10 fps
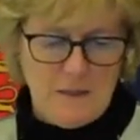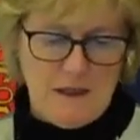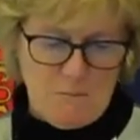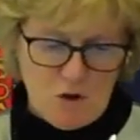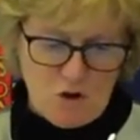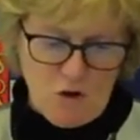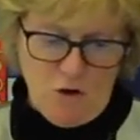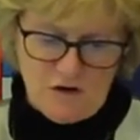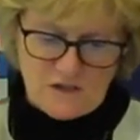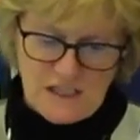the
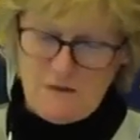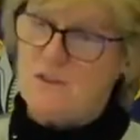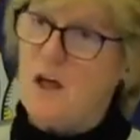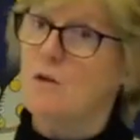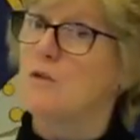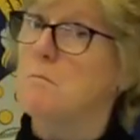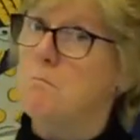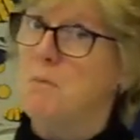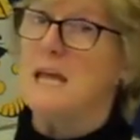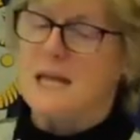majority of those
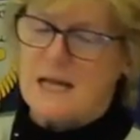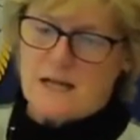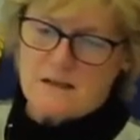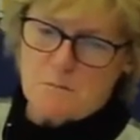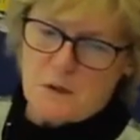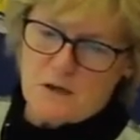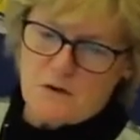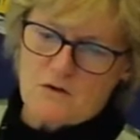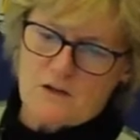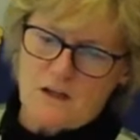being
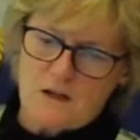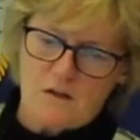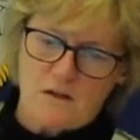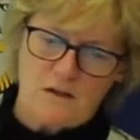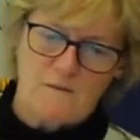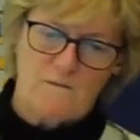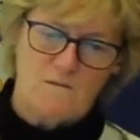antibiotics,